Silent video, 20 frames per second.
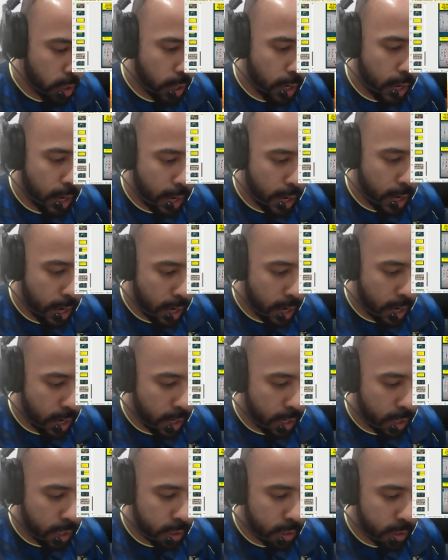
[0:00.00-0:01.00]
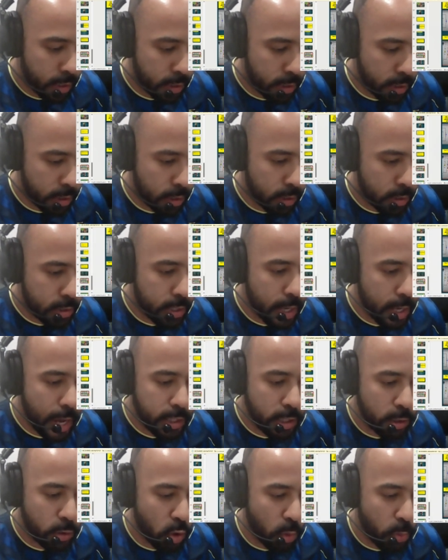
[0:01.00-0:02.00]

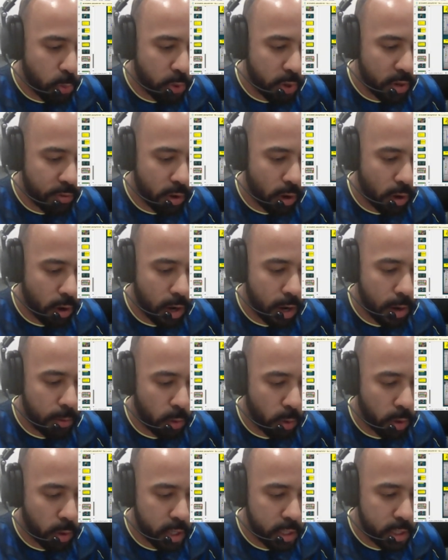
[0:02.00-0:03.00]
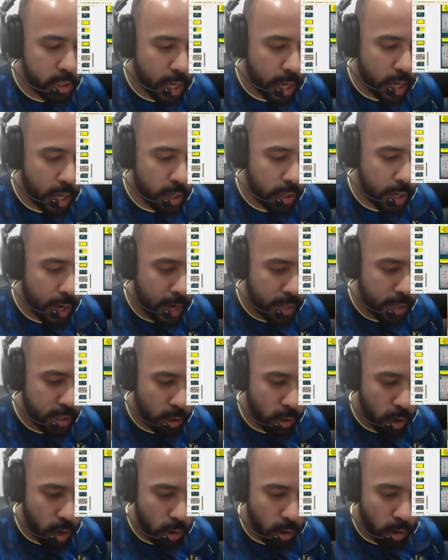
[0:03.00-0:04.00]
tactical preview. I don't want to scare you guys. I
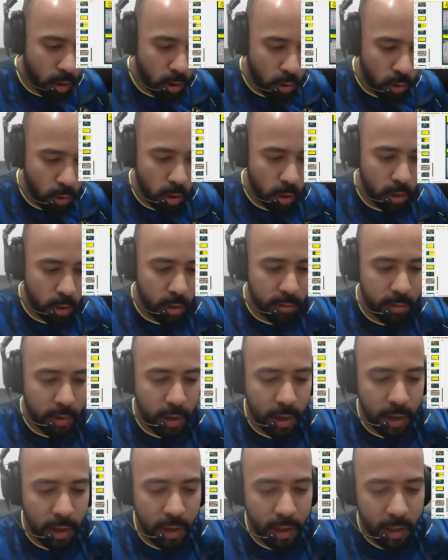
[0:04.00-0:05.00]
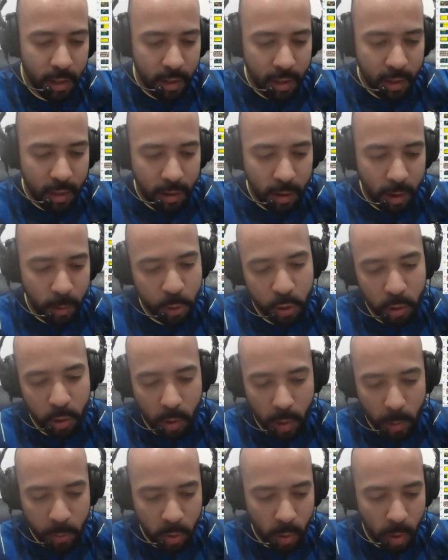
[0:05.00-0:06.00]
got a whole load of I'm
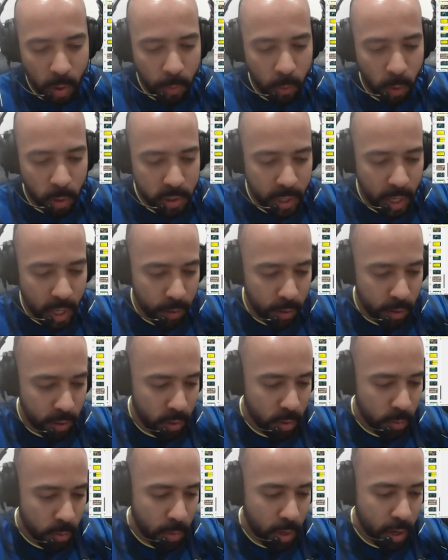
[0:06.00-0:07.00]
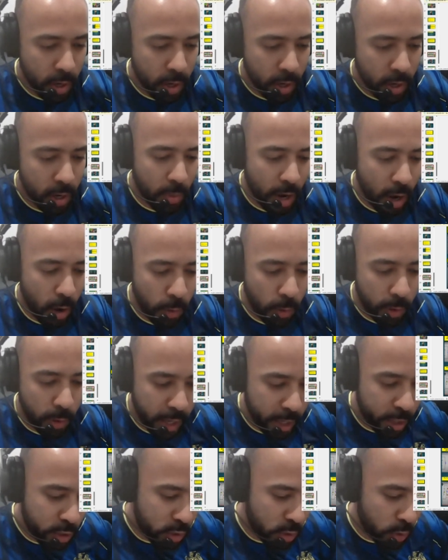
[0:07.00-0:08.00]
not scaring you, but I'll get
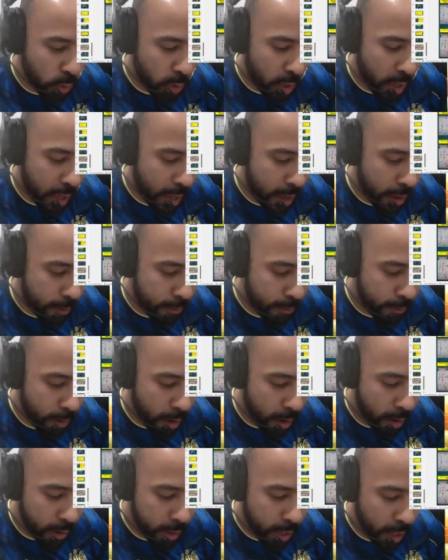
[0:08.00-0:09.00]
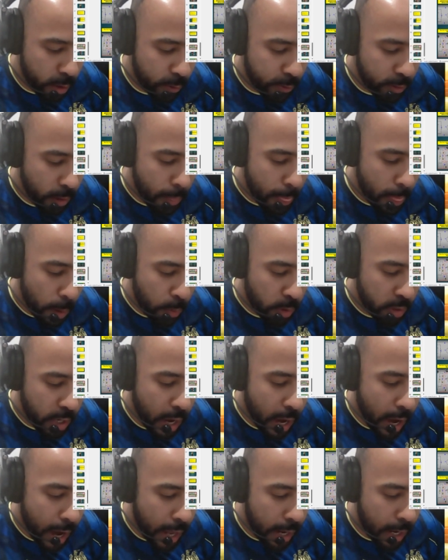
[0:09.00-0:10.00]
into I'm going to
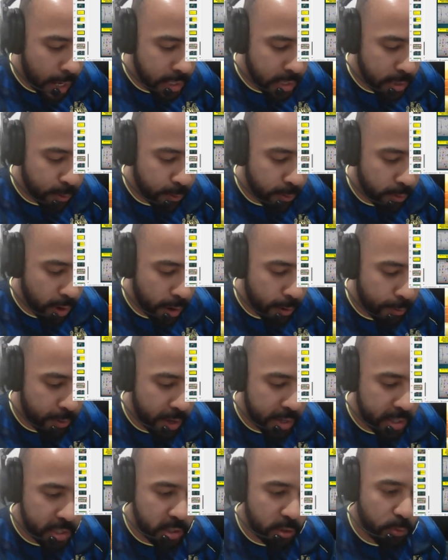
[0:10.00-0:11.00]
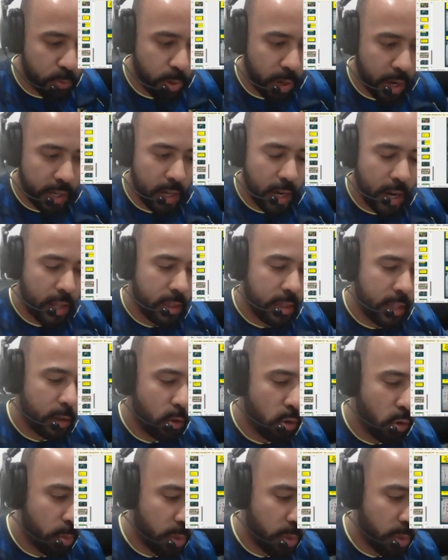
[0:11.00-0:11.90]
highlight some phases of play that I think will